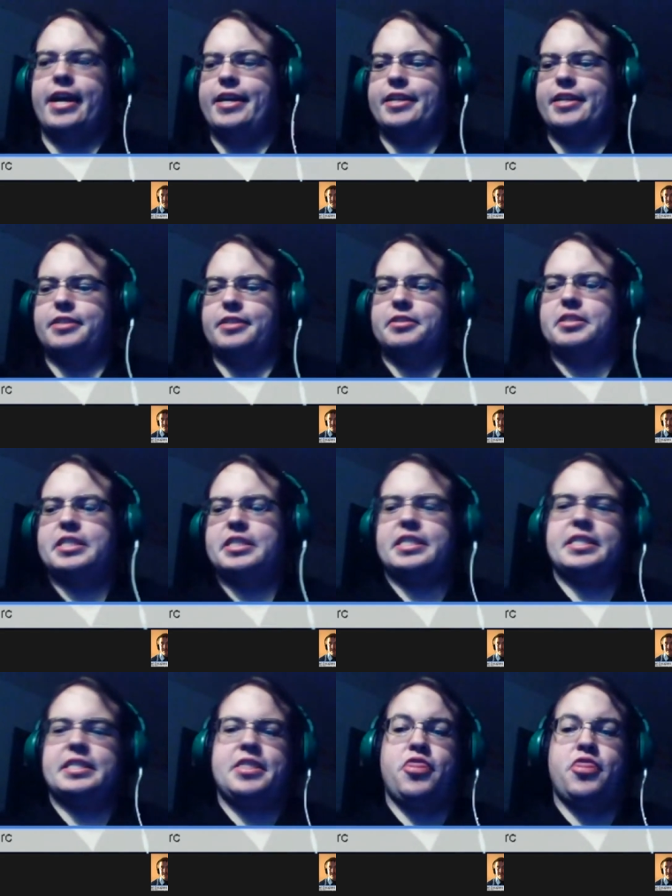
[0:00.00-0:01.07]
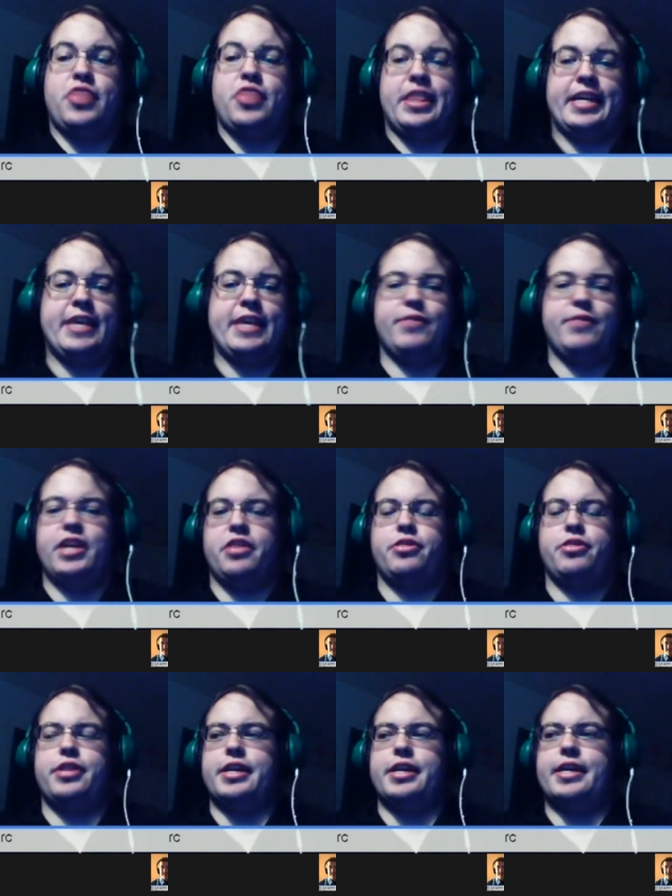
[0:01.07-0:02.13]
didn't give it a
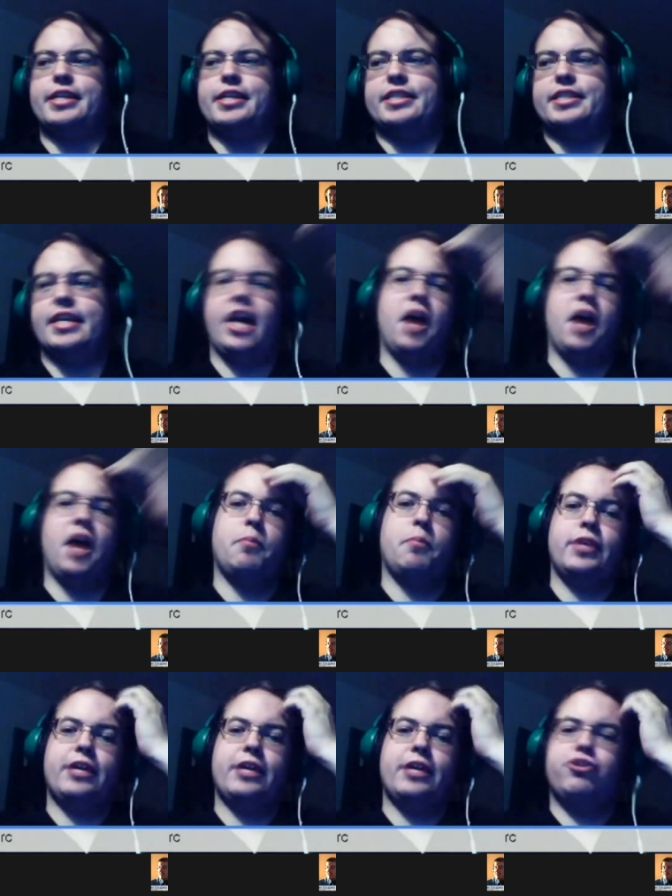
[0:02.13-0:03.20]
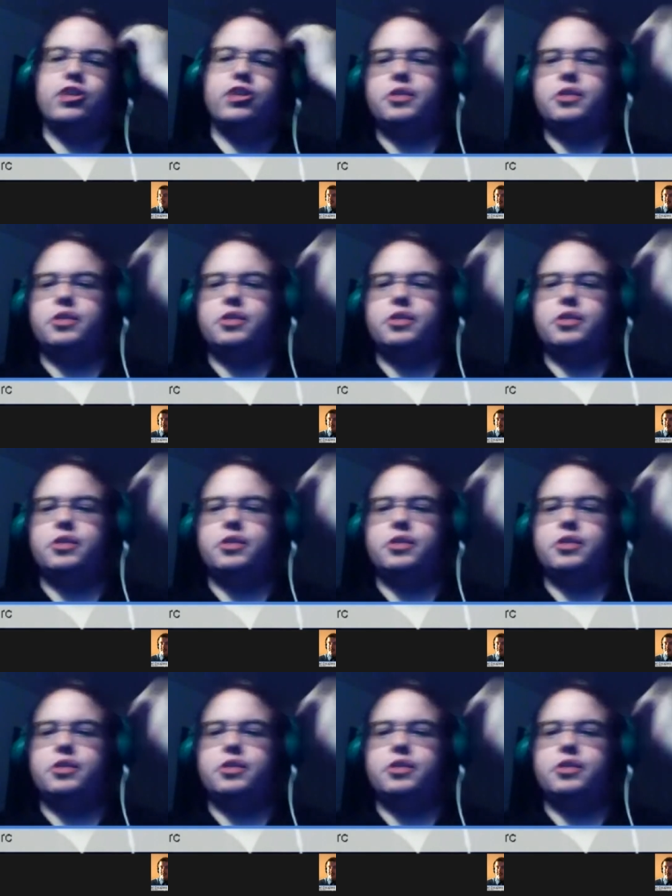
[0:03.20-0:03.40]
think and set up predictions,